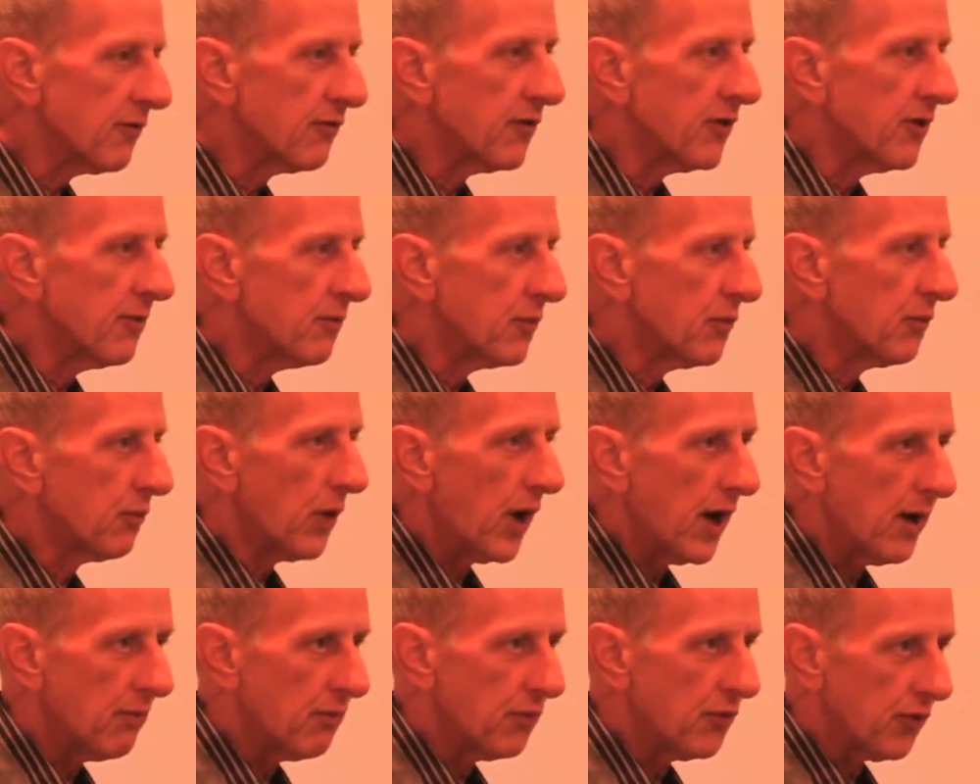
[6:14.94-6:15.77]
from
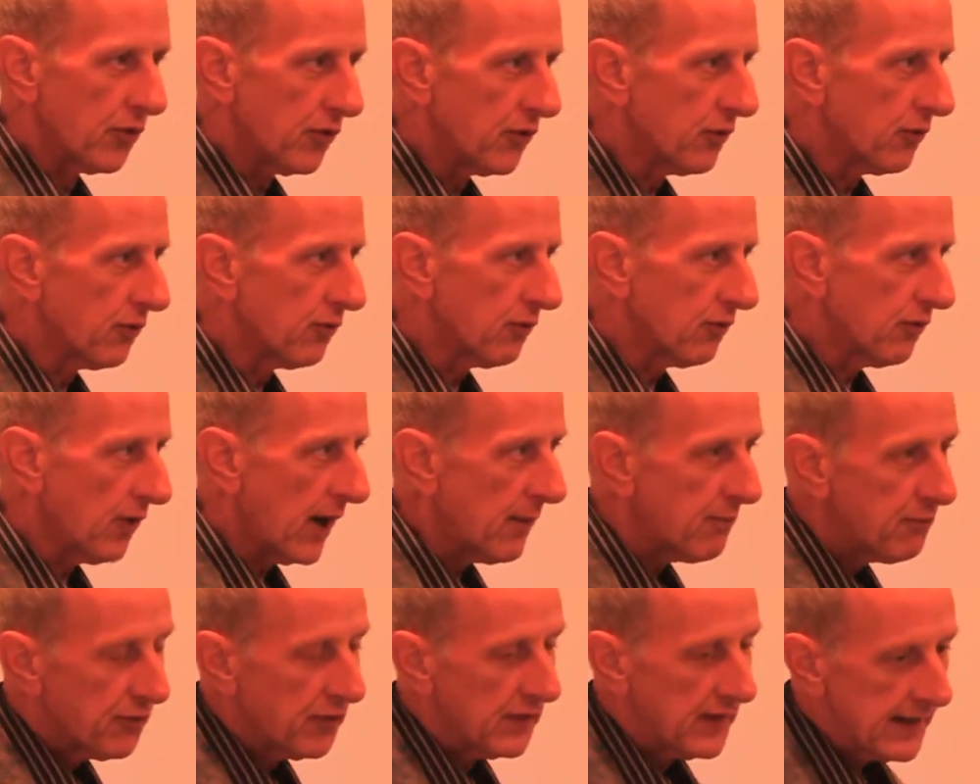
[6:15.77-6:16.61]
um, during
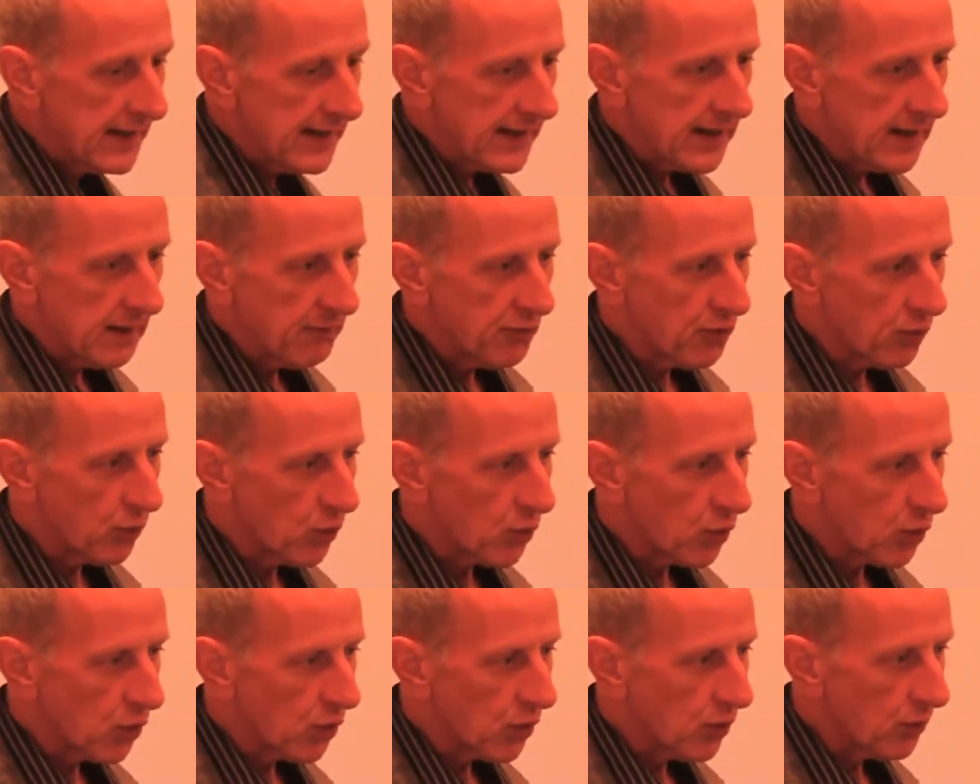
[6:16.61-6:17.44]
up, leading up to
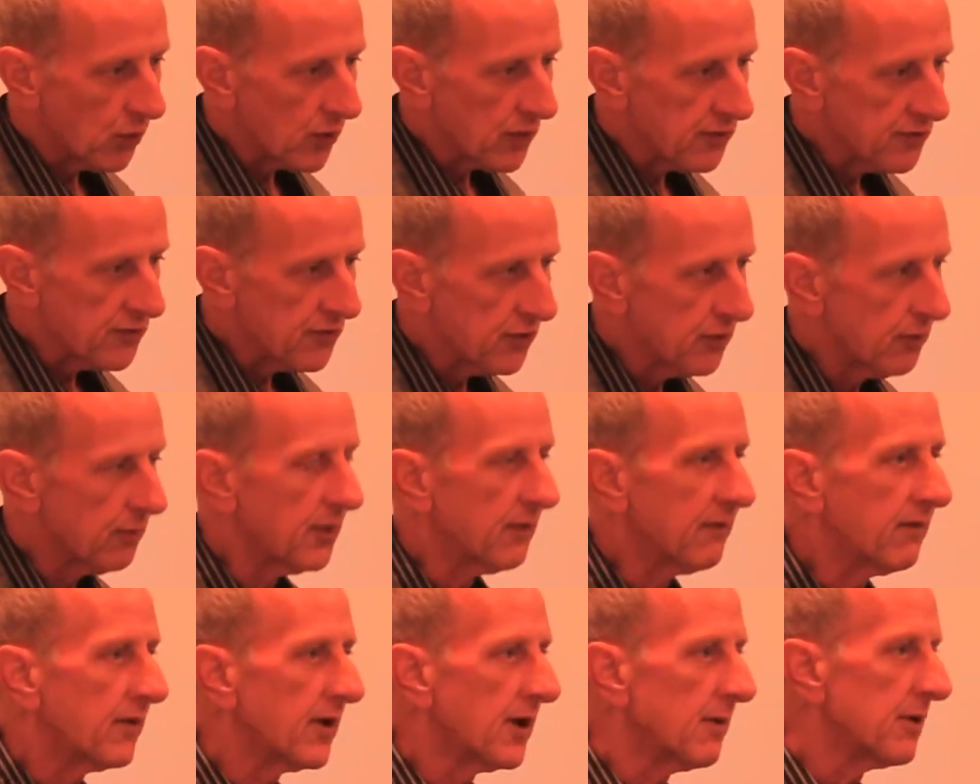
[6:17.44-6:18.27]
World War II,
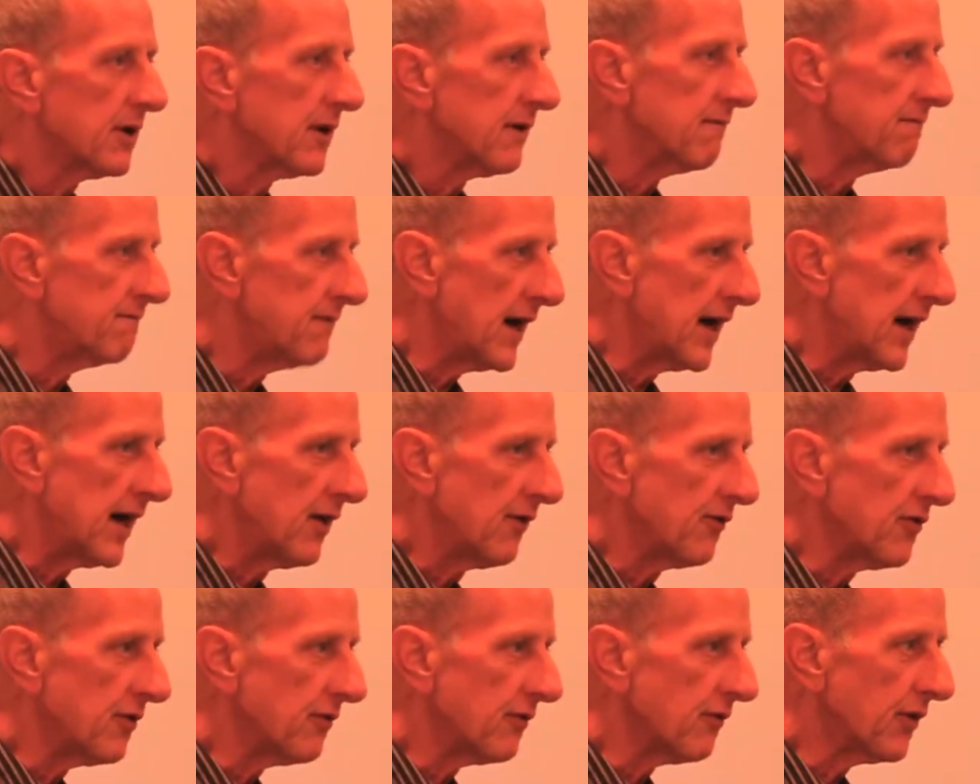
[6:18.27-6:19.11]
becoming
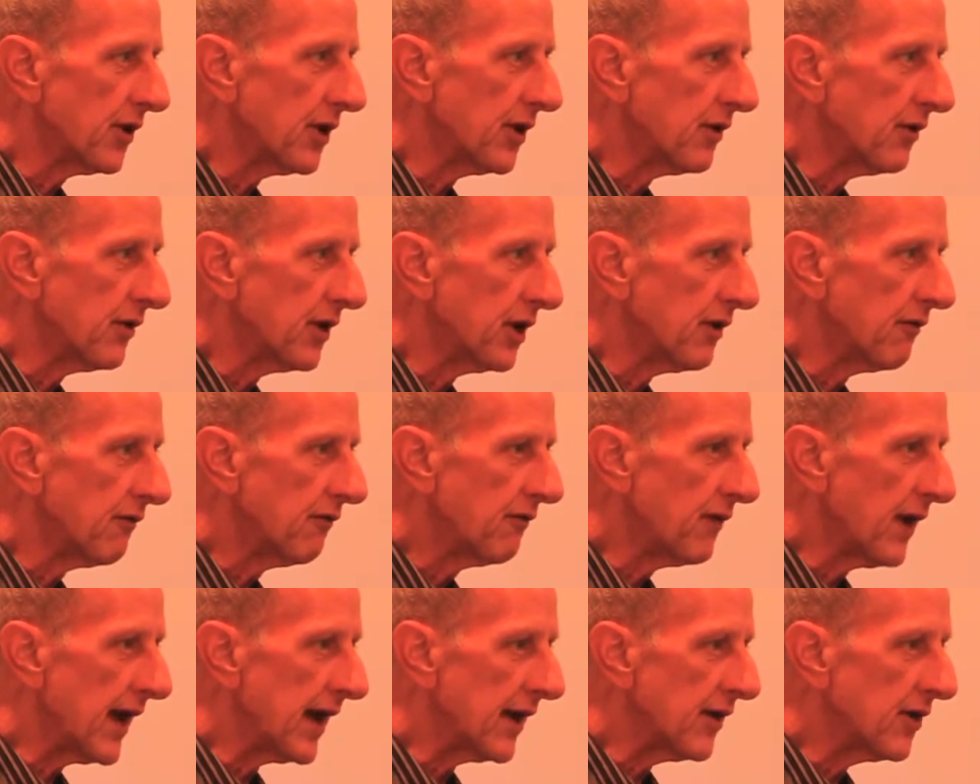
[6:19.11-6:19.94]
involved in, in, in
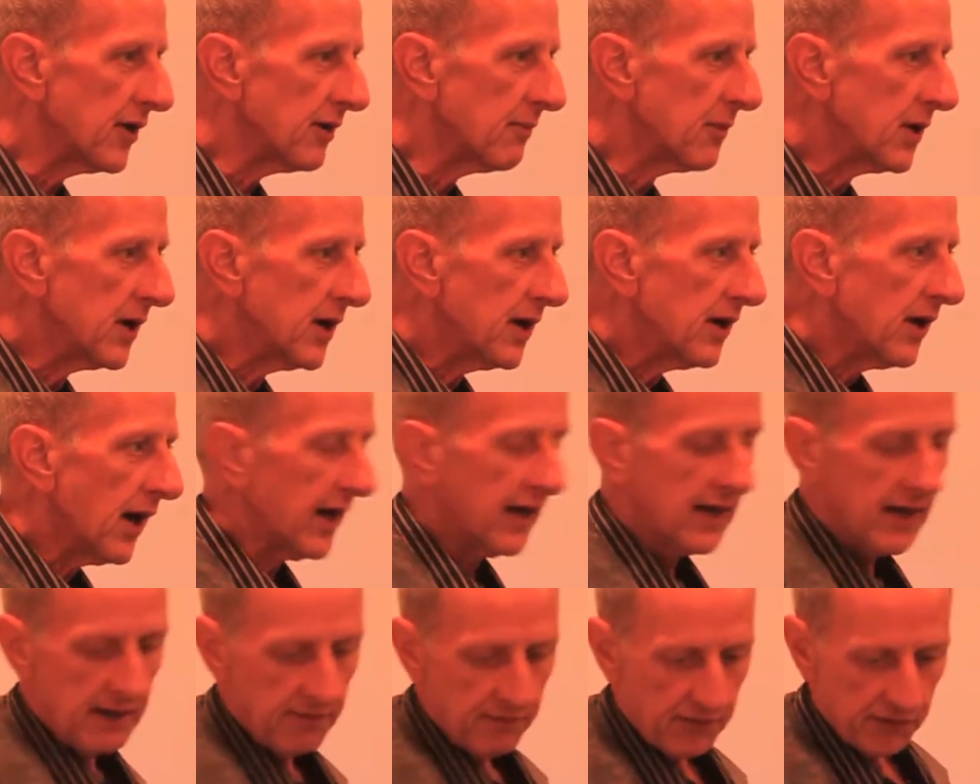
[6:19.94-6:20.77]
fandom, I
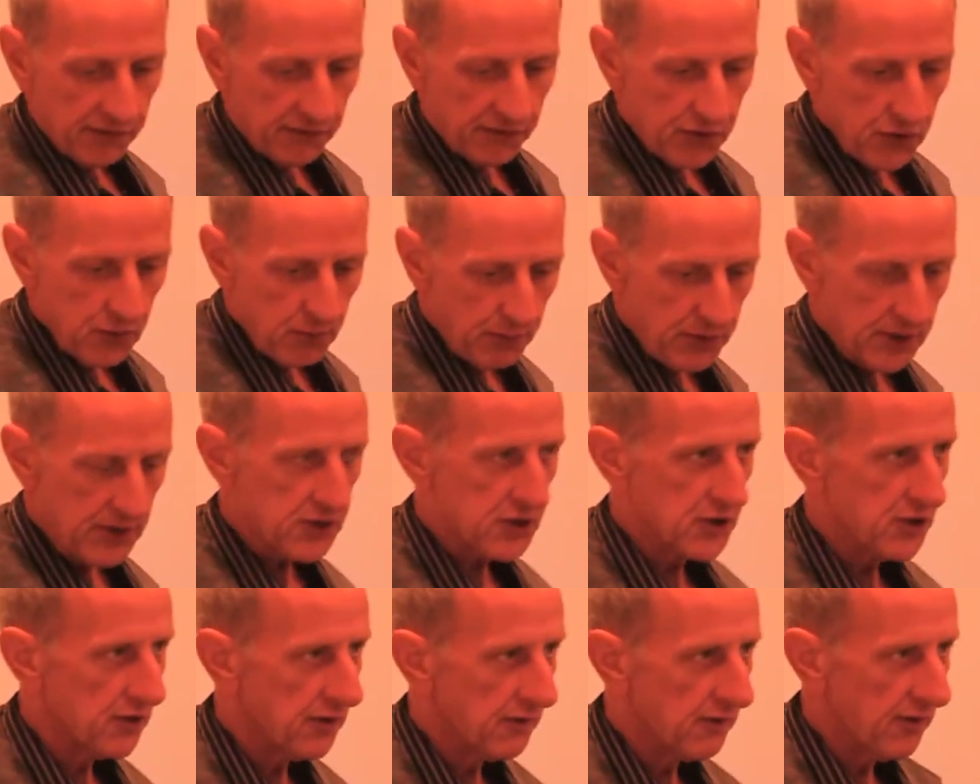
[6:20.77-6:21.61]
have got this cute
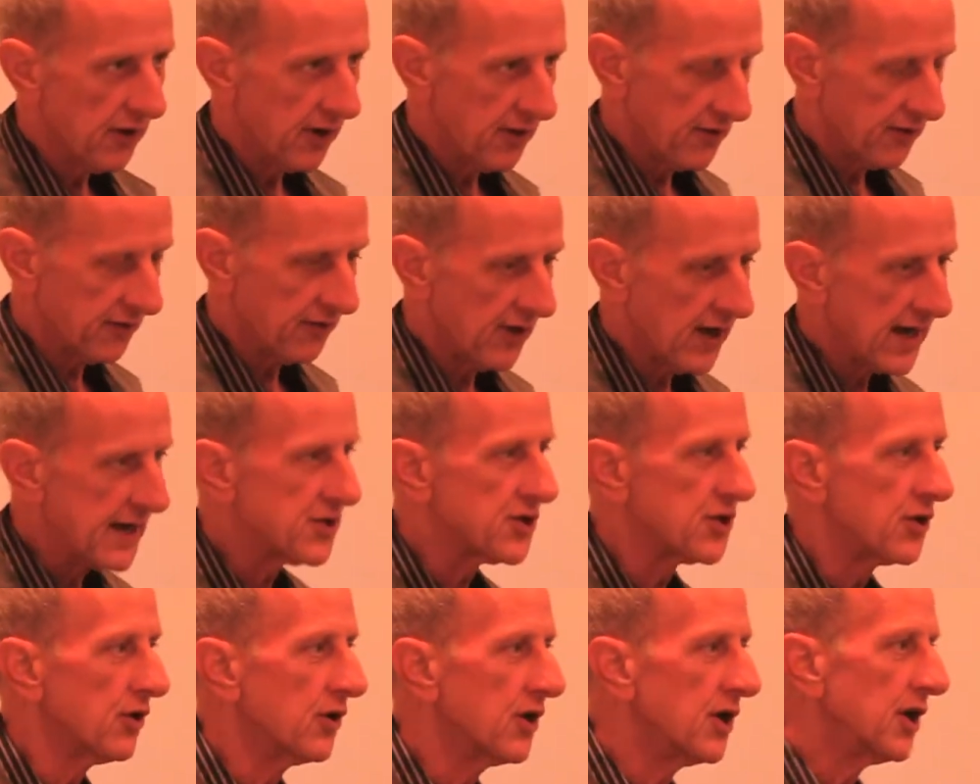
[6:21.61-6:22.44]
picture on the
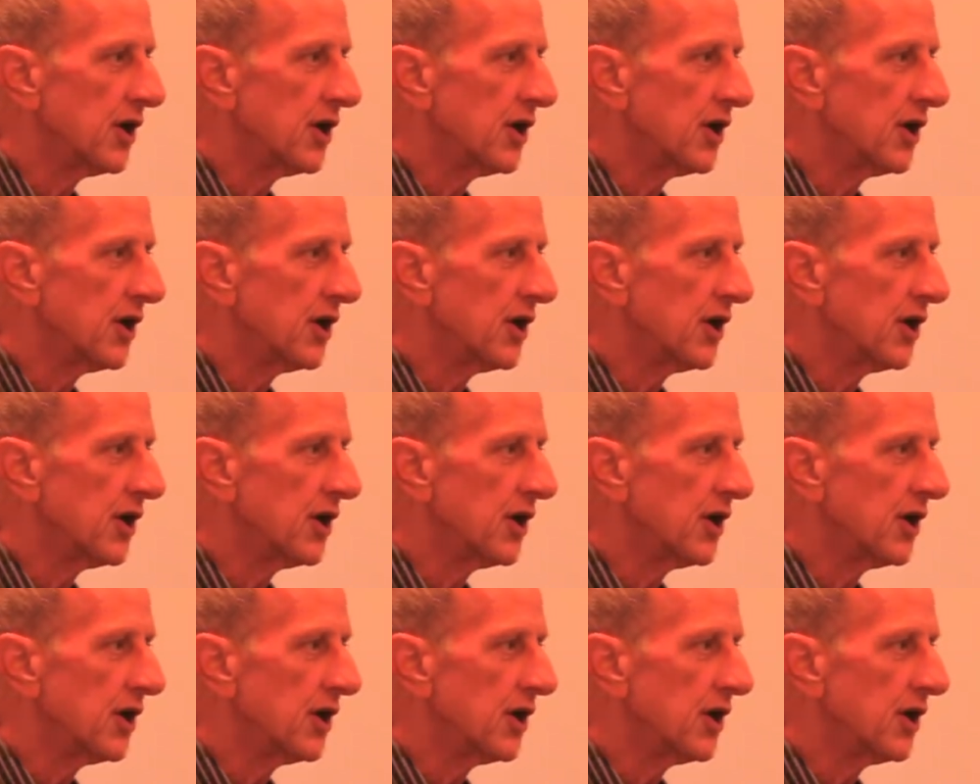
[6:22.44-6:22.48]
slideshow